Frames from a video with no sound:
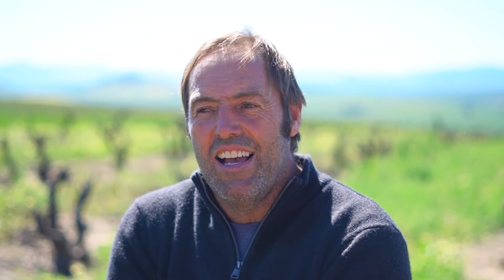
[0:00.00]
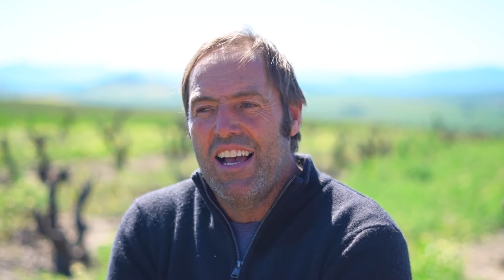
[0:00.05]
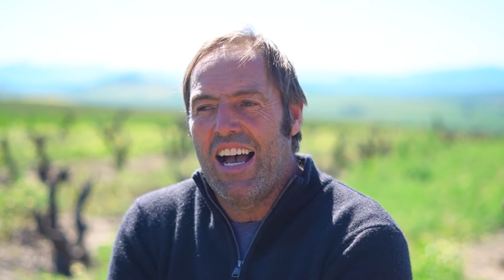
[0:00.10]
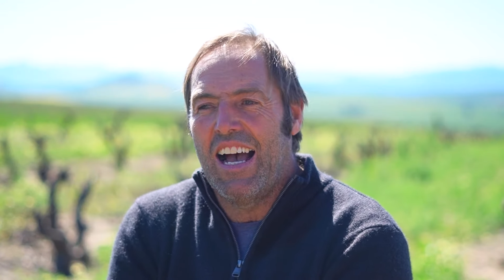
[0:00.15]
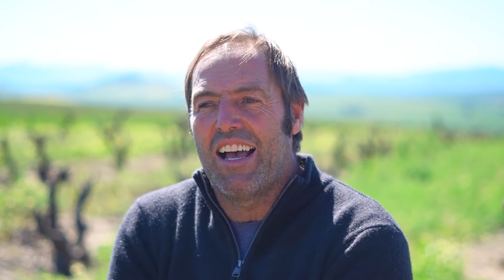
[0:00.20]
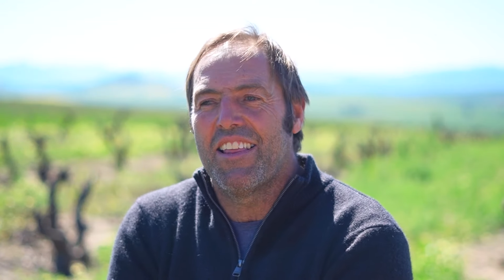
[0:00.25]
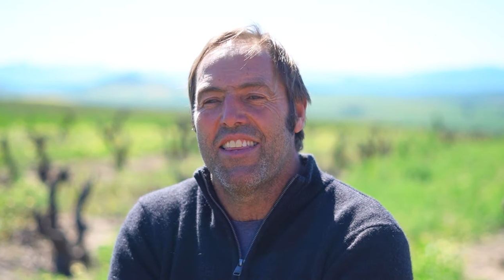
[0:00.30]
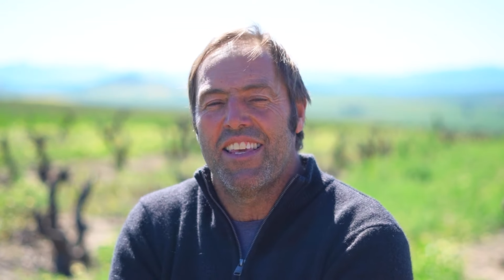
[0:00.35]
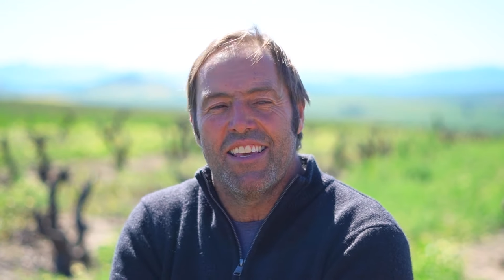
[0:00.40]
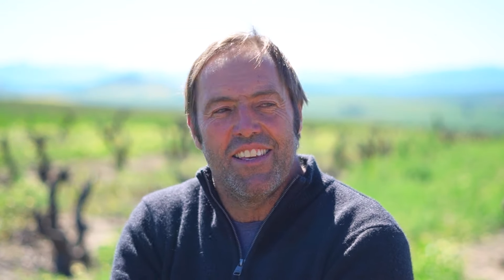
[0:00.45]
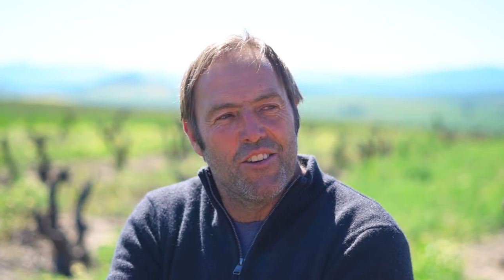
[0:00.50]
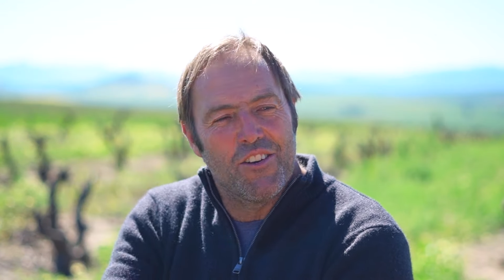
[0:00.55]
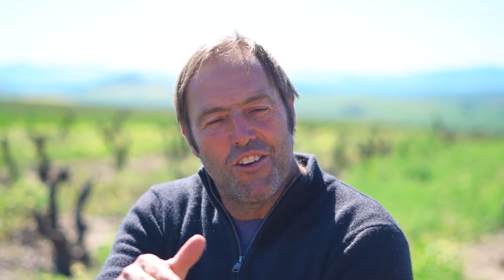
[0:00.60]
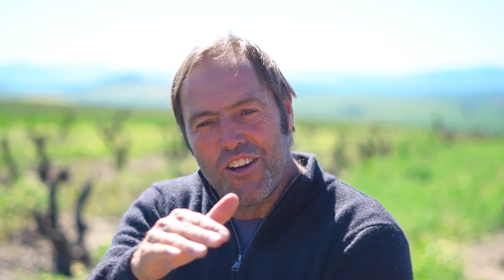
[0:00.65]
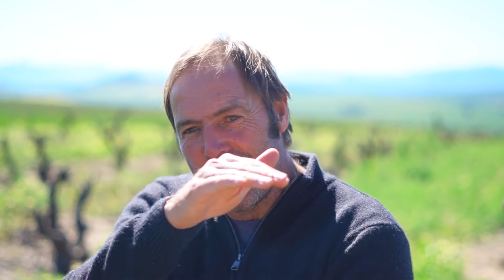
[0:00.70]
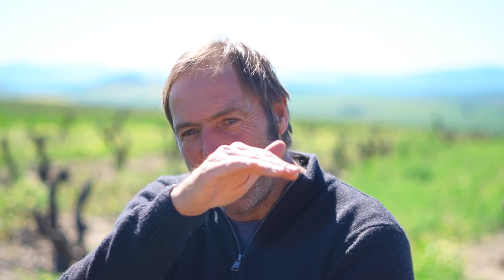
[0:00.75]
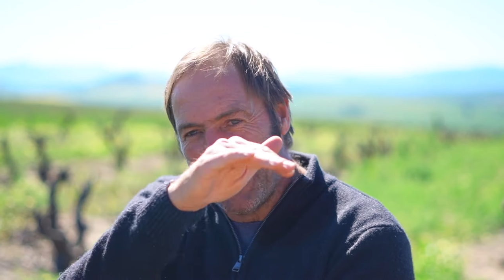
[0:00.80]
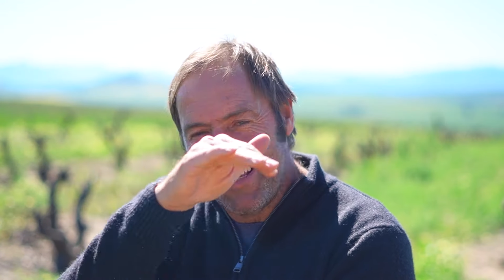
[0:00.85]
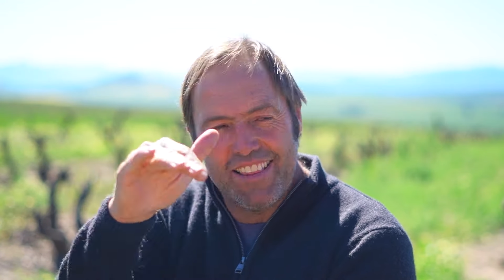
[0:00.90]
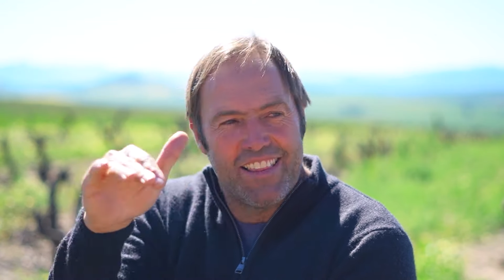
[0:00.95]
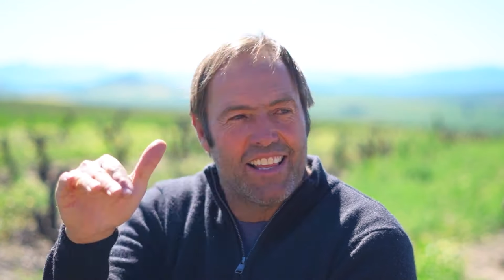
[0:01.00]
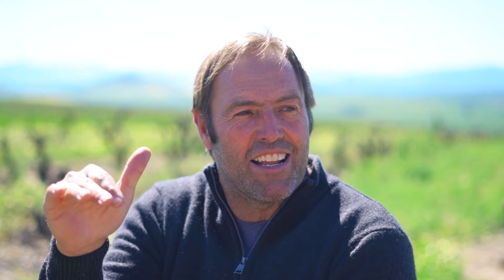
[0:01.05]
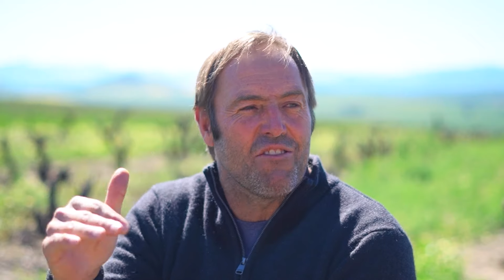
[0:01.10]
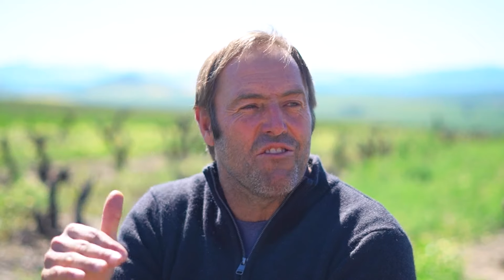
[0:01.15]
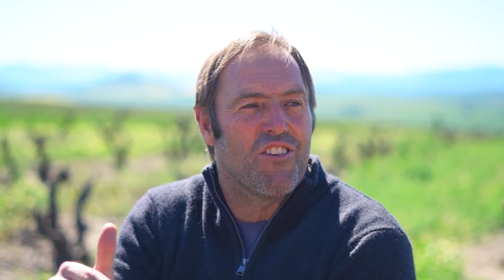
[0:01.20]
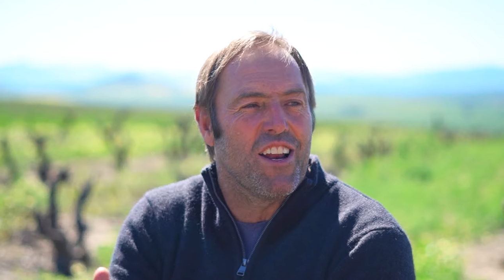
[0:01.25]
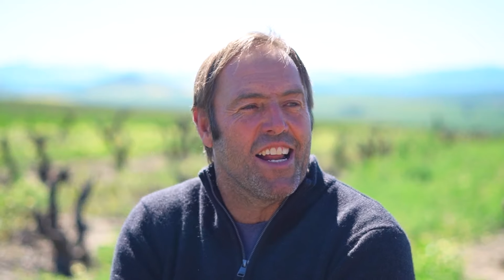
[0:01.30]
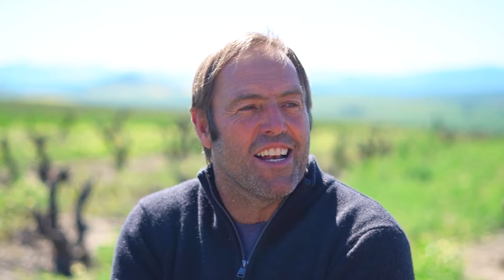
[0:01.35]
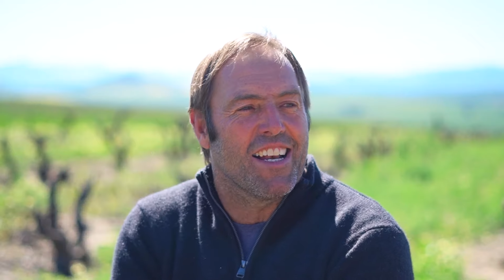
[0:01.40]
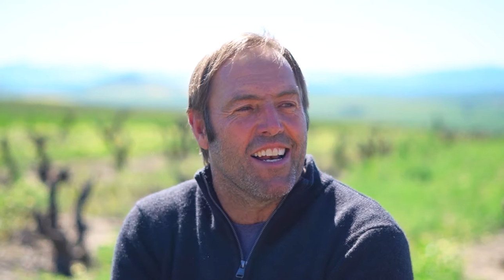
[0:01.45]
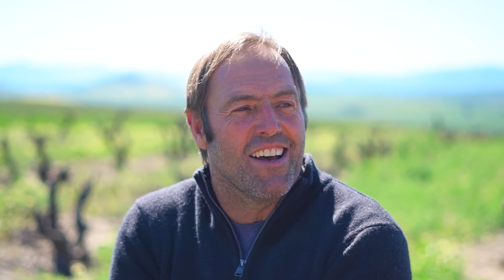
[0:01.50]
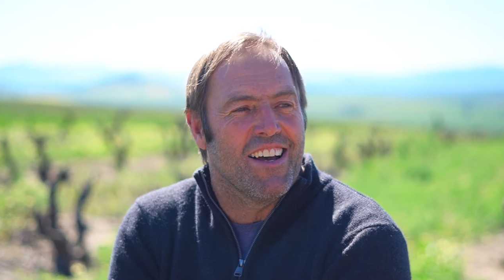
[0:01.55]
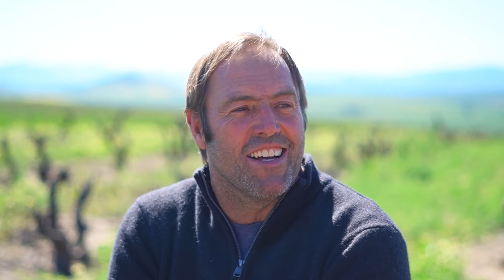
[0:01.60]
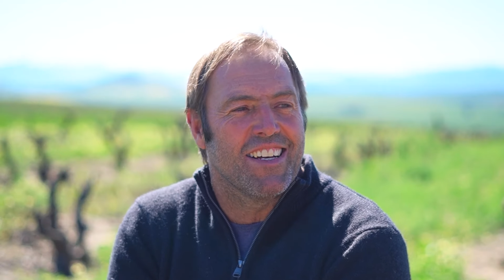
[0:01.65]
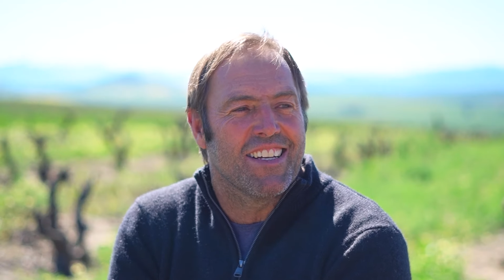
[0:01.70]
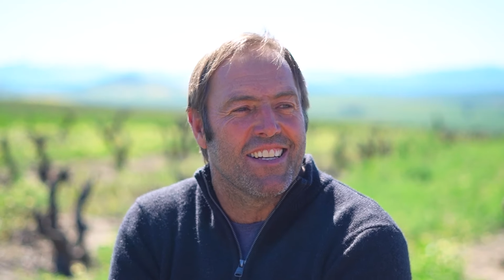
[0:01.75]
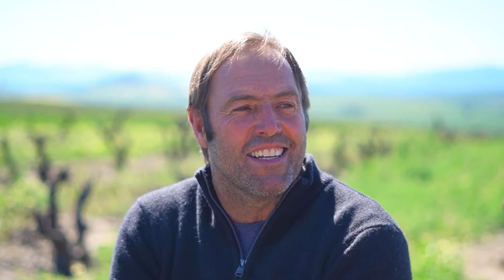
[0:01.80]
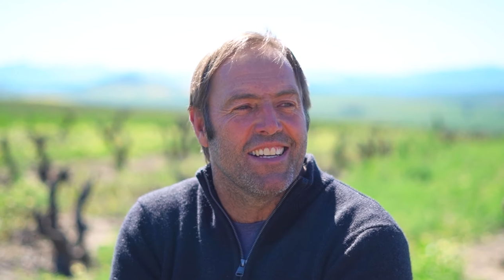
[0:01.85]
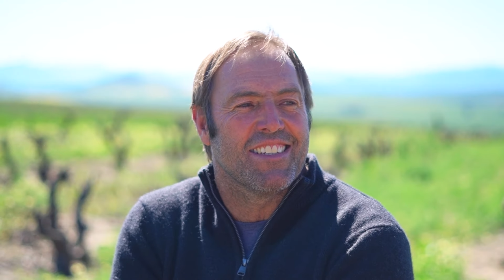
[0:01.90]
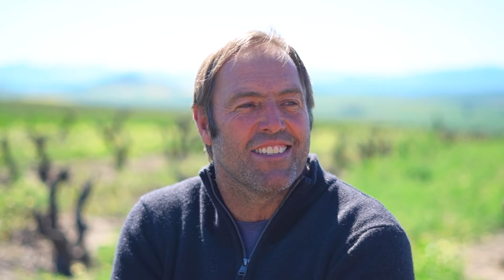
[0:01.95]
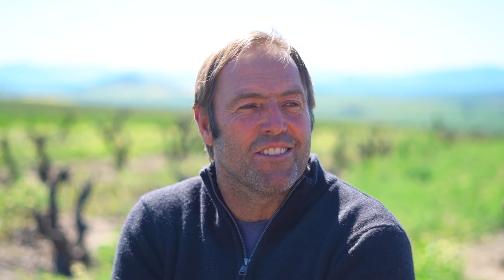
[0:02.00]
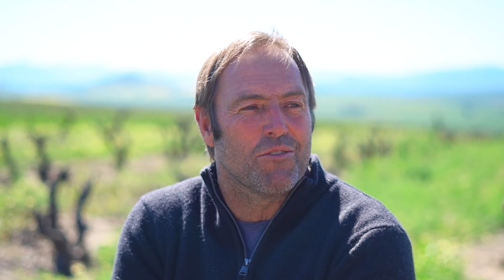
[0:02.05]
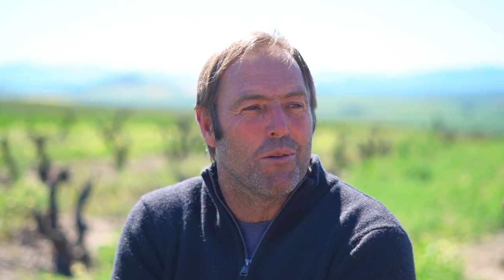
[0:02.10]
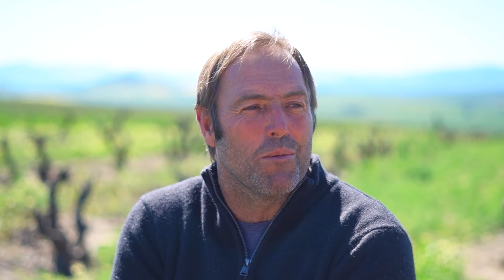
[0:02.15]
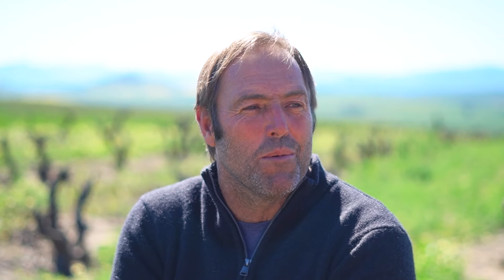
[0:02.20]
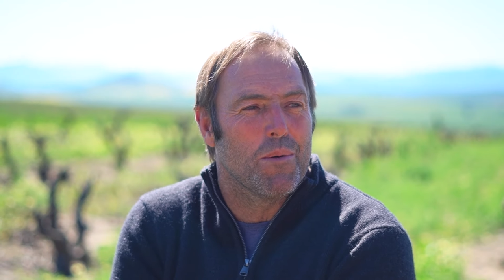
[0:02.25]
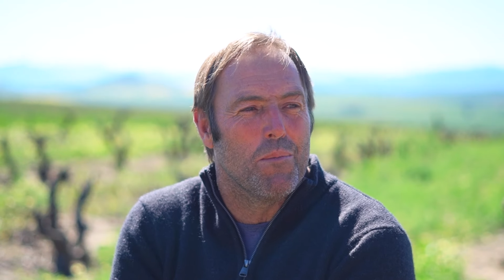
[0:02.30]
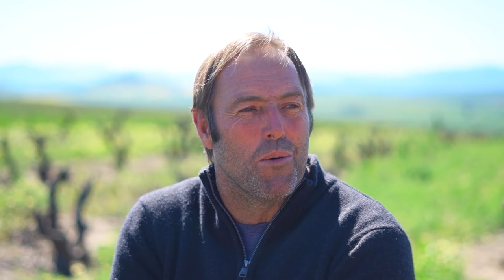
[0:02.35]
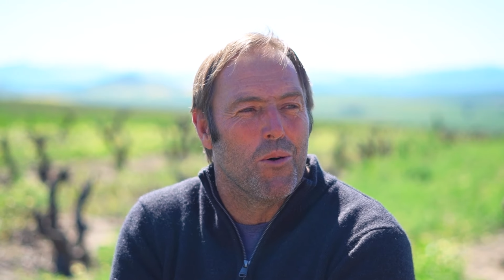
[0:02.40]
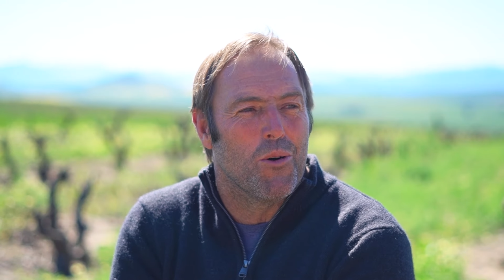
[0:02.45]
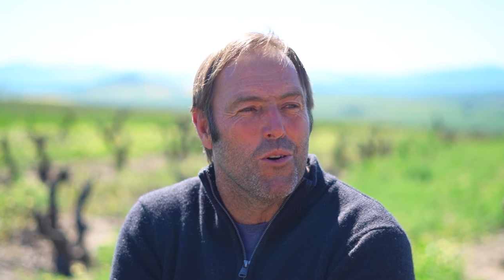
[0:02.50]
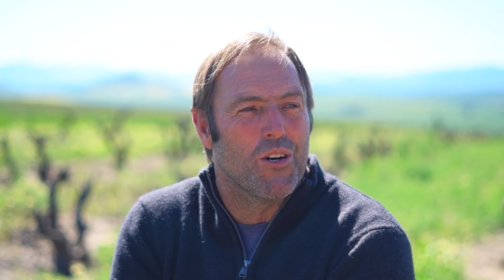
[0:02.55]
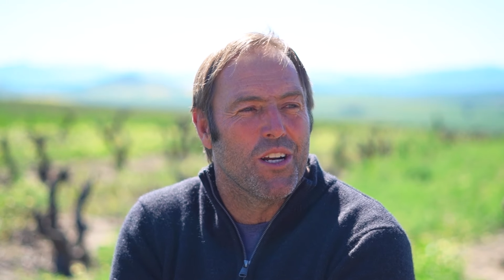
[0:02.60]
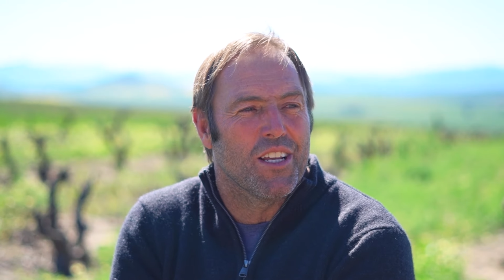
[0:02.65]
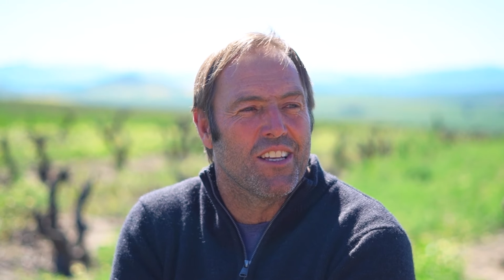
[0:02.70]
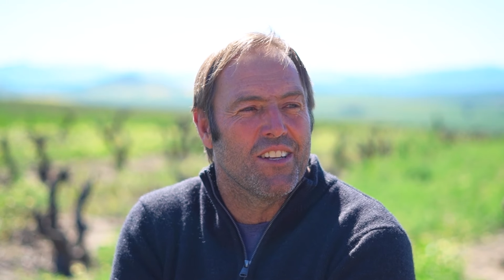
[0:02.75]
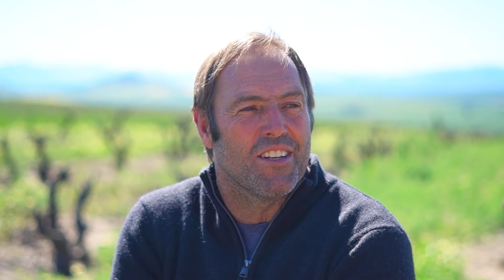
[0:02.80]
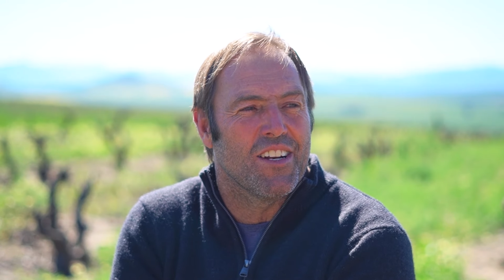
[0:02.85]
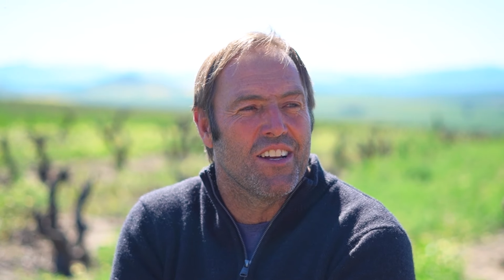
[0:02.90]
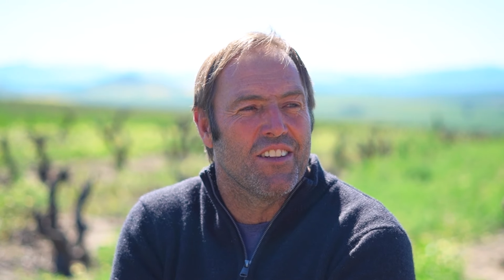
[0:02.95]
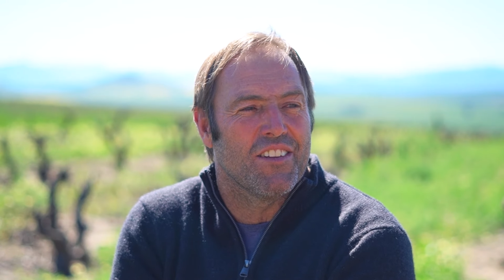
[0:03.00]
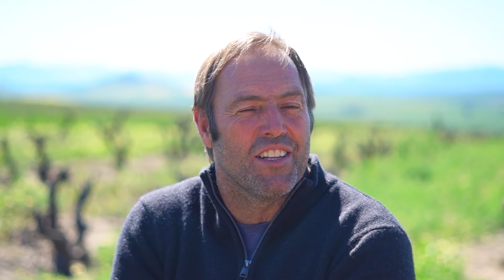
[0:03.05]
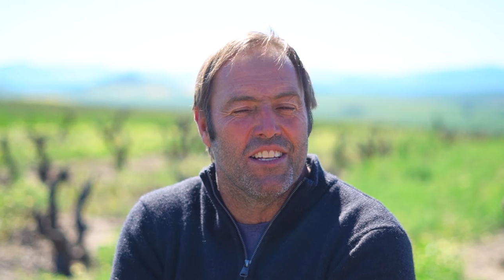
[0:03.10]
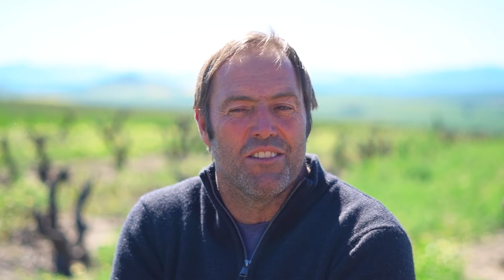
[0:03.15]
I think you're going to hit that flat line again. It will be boring, you know.